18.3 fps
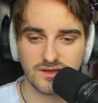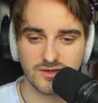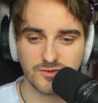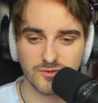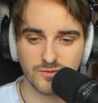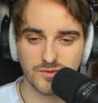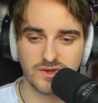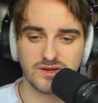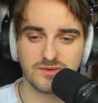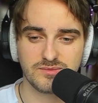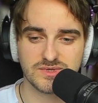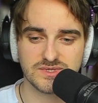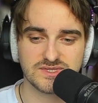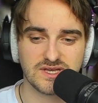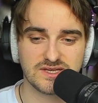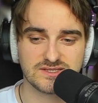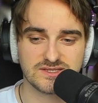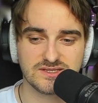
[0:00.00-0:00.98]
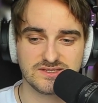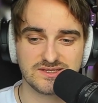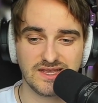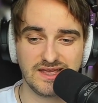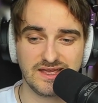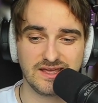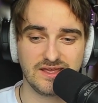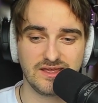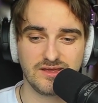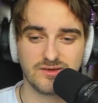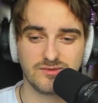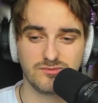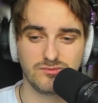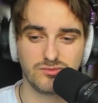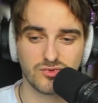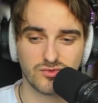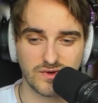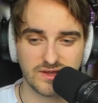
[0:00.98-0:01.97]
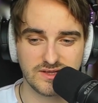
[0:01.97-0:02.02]
Rena possesses a
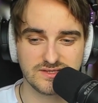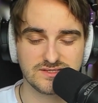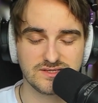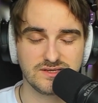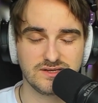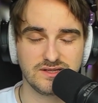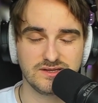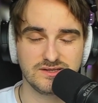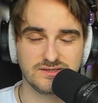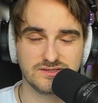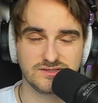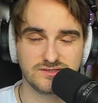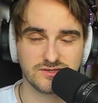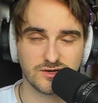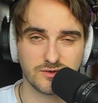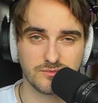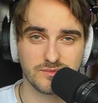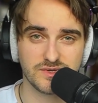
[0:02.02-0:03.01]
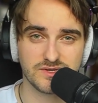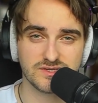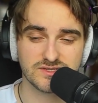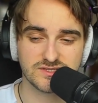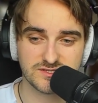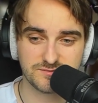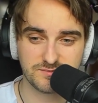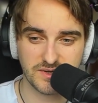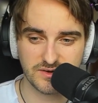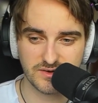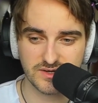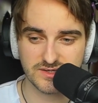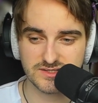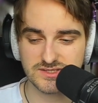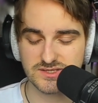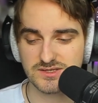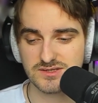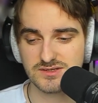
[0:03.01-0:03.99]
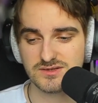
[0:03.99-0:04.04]
brazen and determined
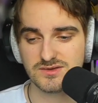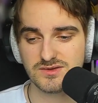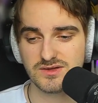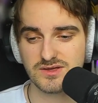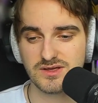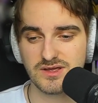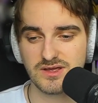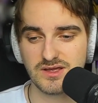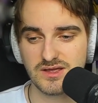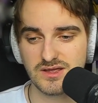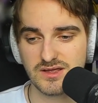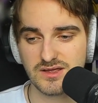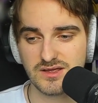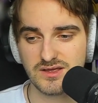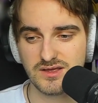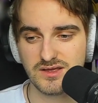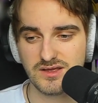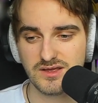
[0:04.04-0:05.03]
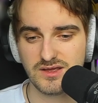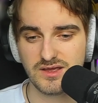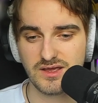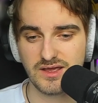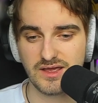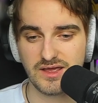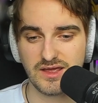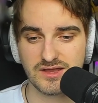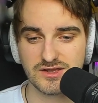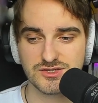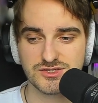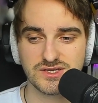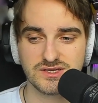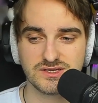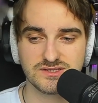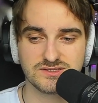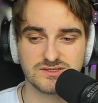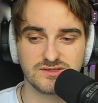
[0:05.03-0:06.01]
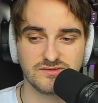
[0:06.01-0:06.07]
spirit, and she
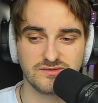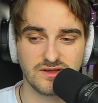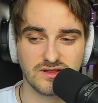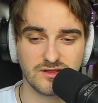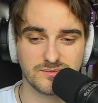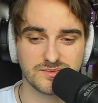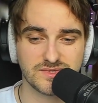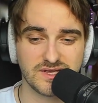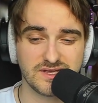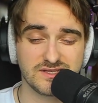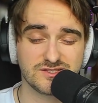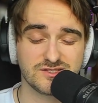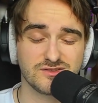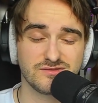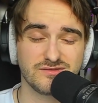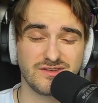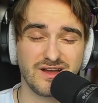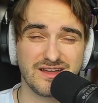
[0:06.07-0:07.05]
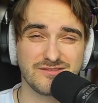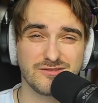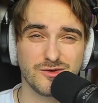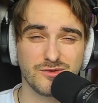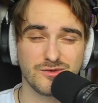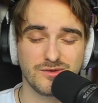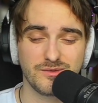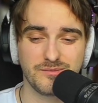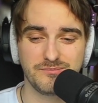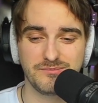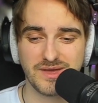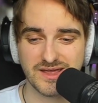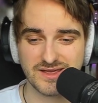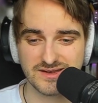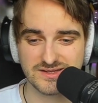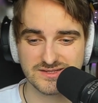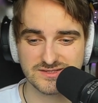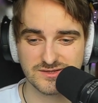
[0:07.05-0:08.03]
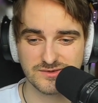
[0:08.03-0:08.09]
has developed a survival
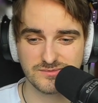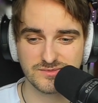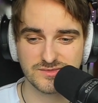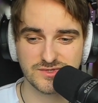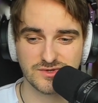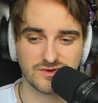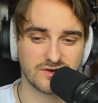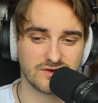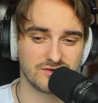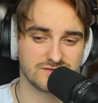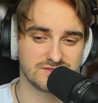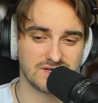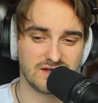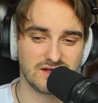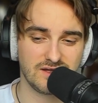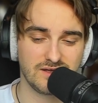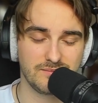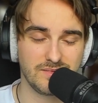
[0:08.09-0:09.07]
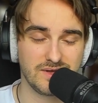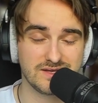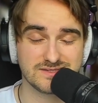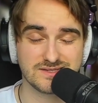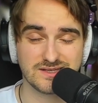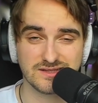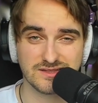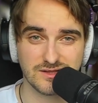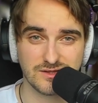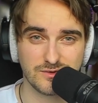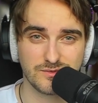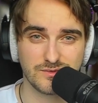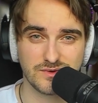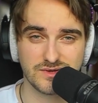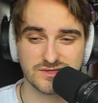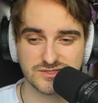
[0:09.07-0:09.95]
mechanism during her time as a lone